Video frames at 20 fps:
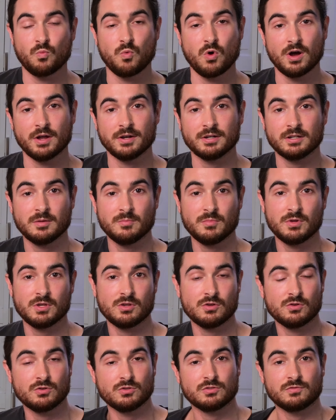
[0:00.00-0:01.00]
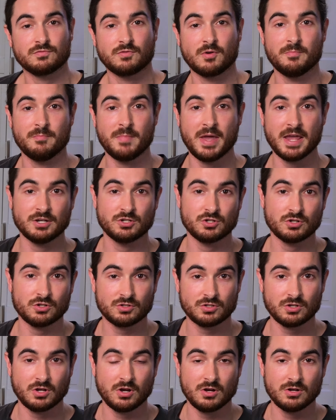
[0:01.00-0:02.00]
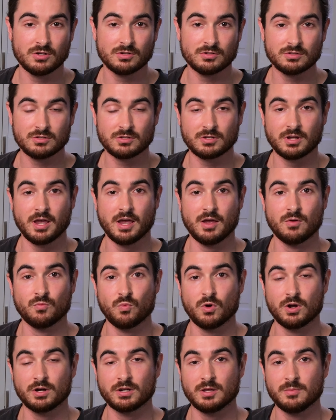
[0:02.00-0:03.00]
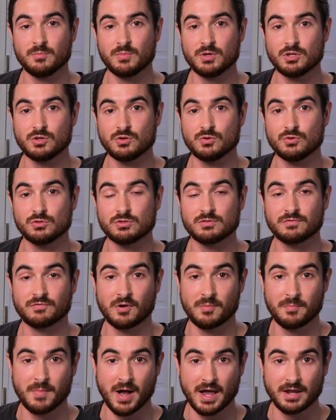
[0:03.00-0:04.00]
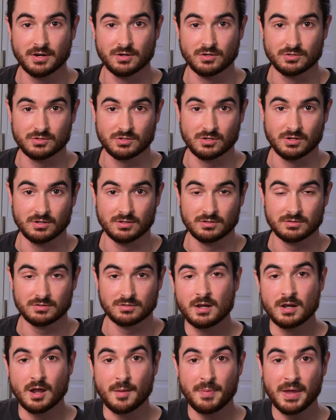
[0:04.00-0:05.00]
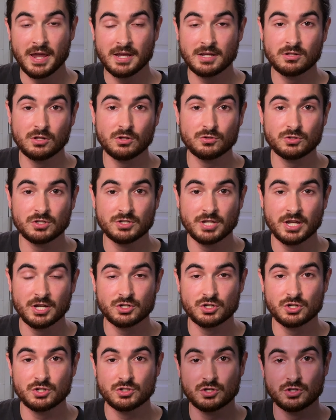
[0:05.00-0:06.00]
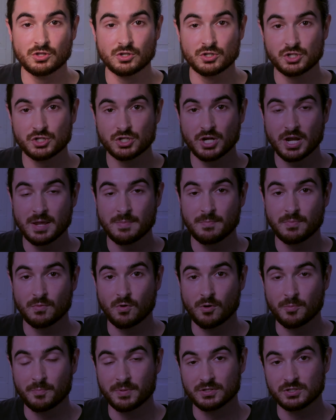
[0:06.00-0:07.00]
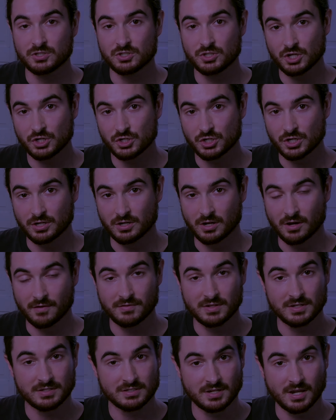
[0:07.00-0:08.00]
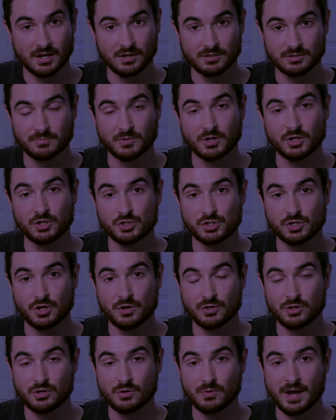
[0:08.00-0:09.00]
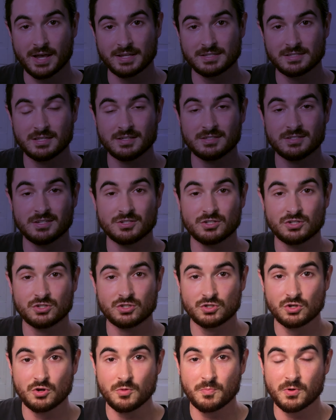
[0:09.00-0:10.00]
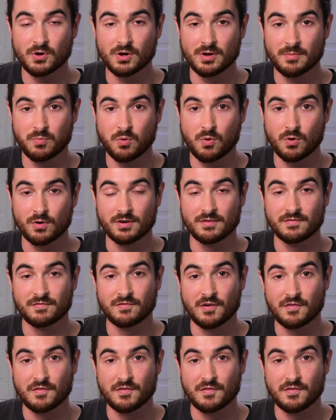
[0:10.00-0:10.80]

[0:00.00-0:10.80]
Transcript: One can be used for major songs, and one can be used for minor songs. Now pay close attention to the shape or position of these scales I'm going to show you, as this is super important for